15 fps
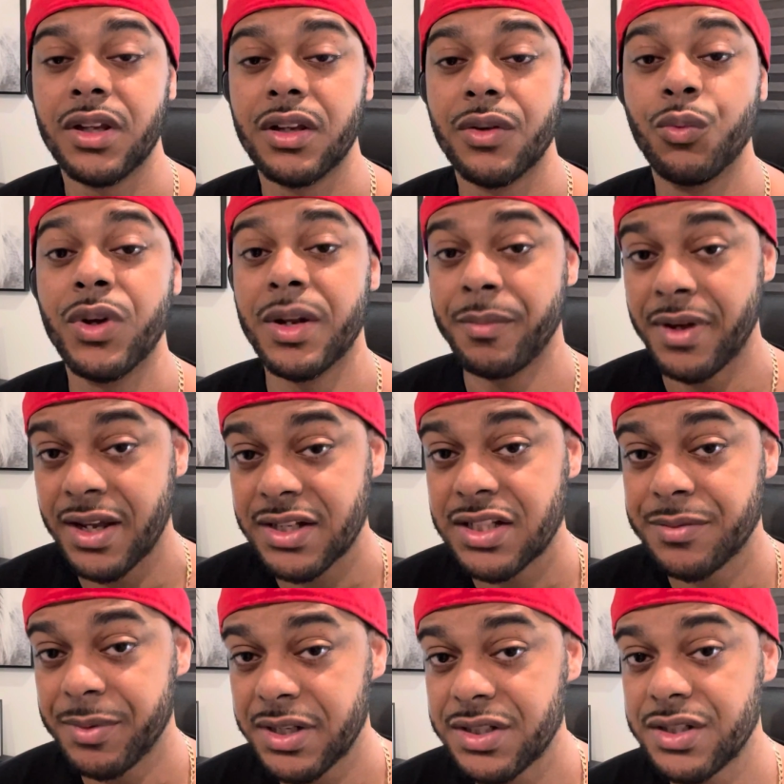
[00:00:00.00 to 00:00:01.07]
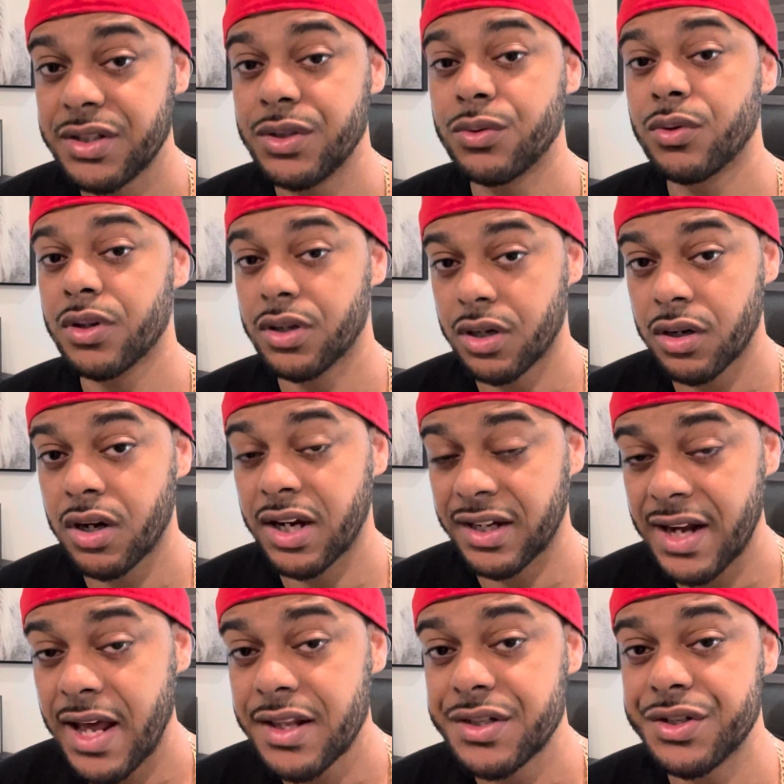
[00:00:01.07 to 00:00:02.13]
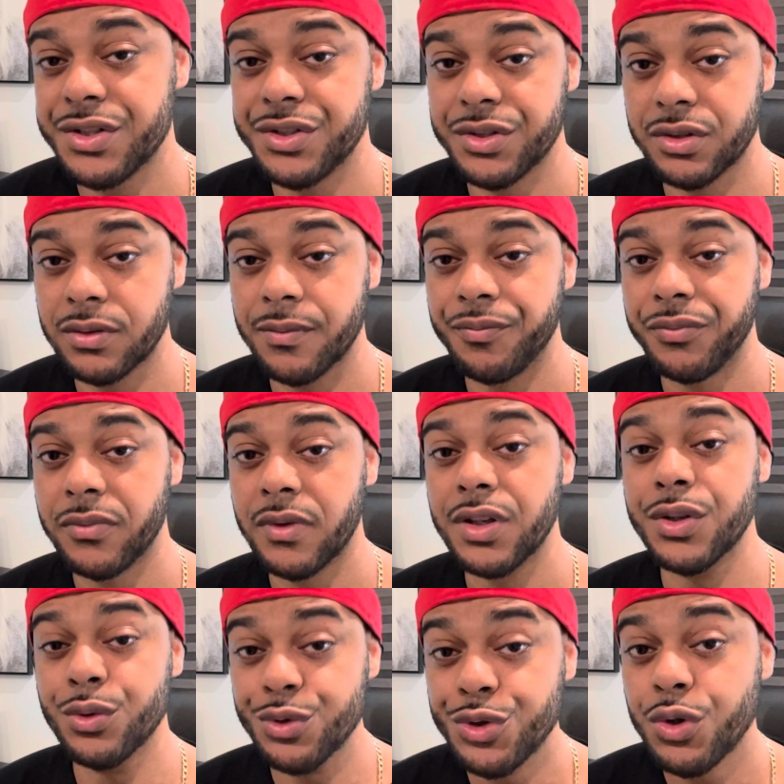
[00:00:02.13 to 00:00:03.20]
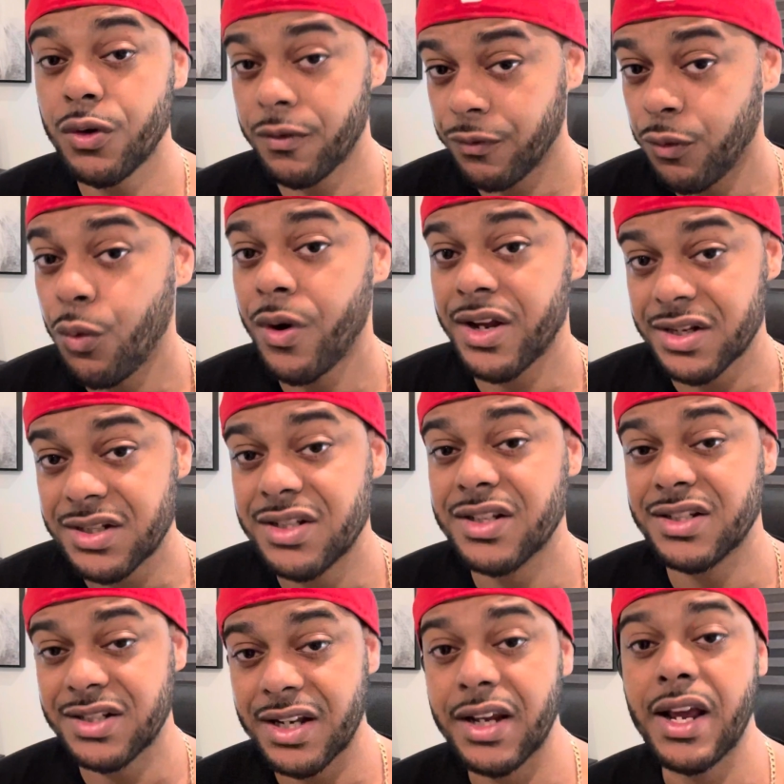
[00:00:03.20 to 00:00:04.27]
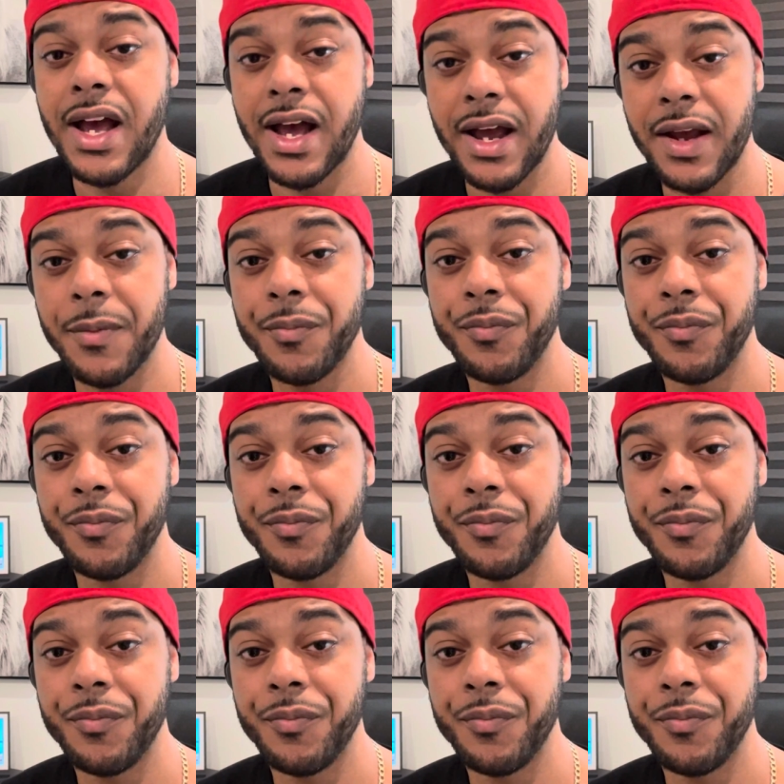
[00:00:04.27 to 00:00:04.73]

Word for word: when a man speaks to you or acknowledges you, use your voice to say hi.